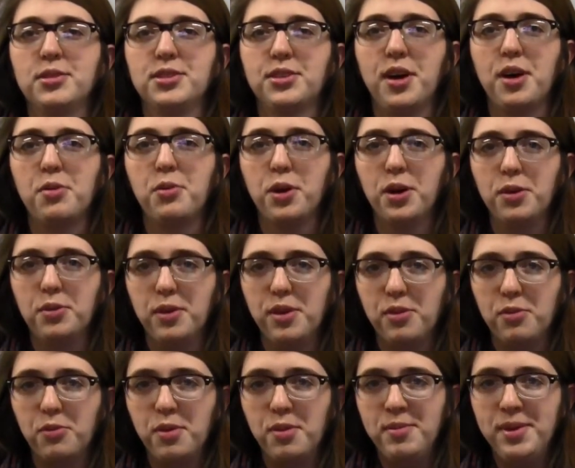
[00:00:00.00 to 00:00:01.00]
So I work
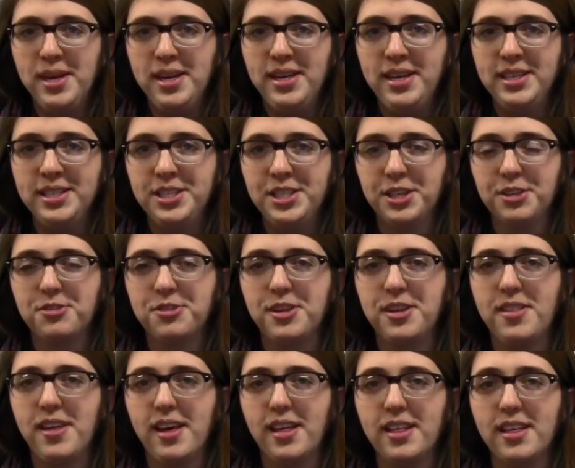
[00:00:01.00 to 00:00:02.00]
with women and
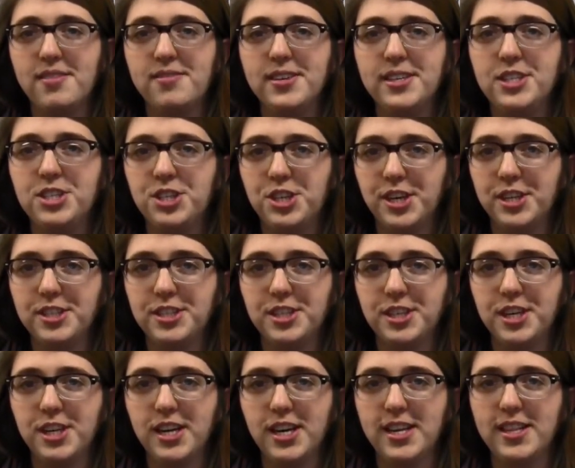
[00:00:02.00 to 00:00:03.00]
children that live in
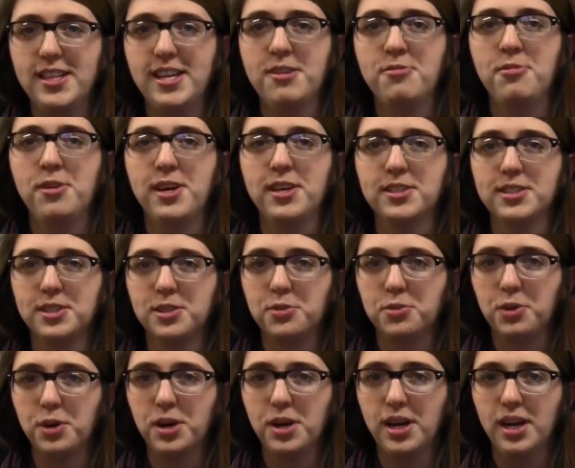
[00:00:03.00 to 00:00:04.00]
shelter, and then we also
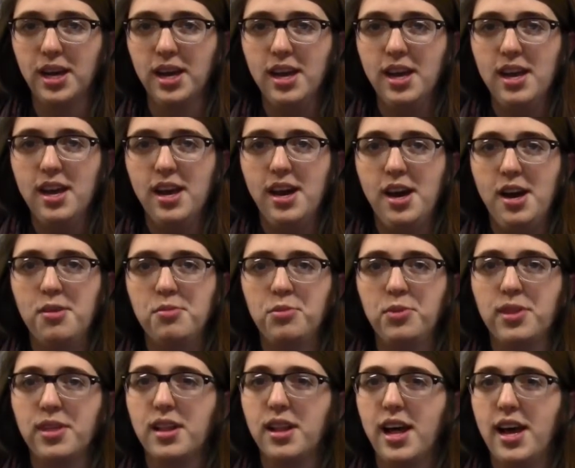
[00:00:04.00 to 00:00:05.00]
work
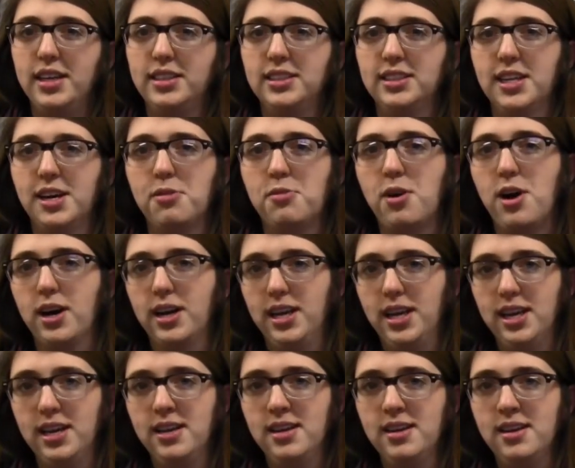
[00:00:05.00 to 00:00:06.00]
with clients that walk
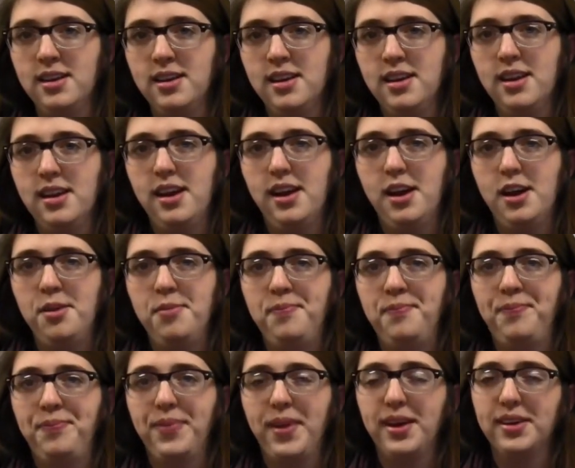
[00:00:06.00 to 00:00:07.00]
in.
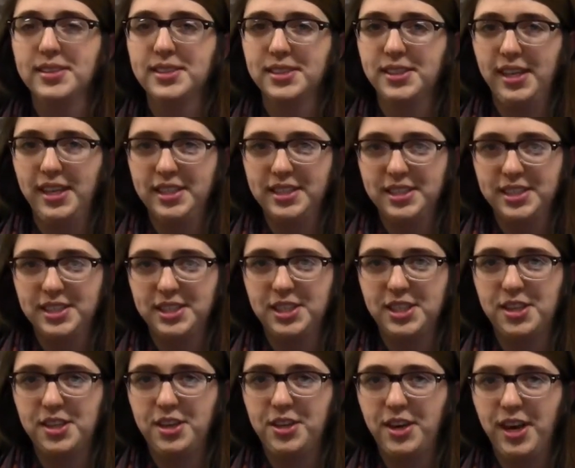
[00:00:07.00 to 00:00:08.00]
I also
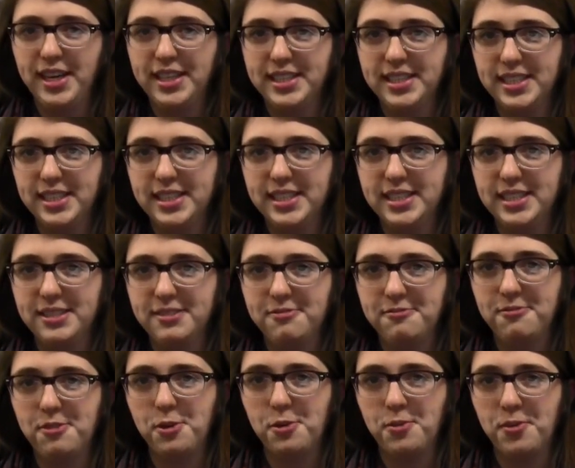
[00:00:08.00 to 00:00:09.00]
answer the crisis
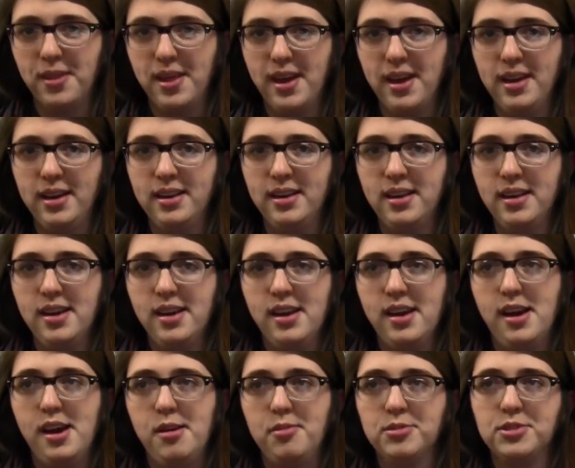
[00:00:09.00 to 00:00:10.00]
phone line.
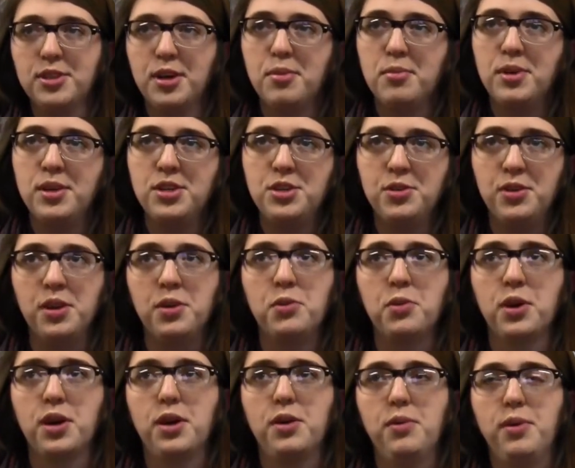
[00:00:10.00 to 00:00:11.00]
So I've been
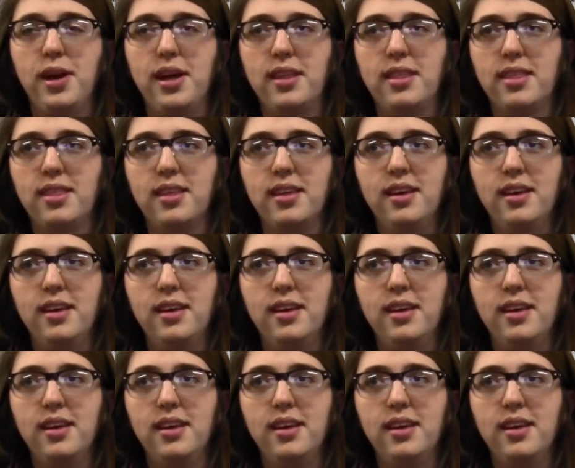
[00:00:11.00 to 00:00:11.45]
doing work with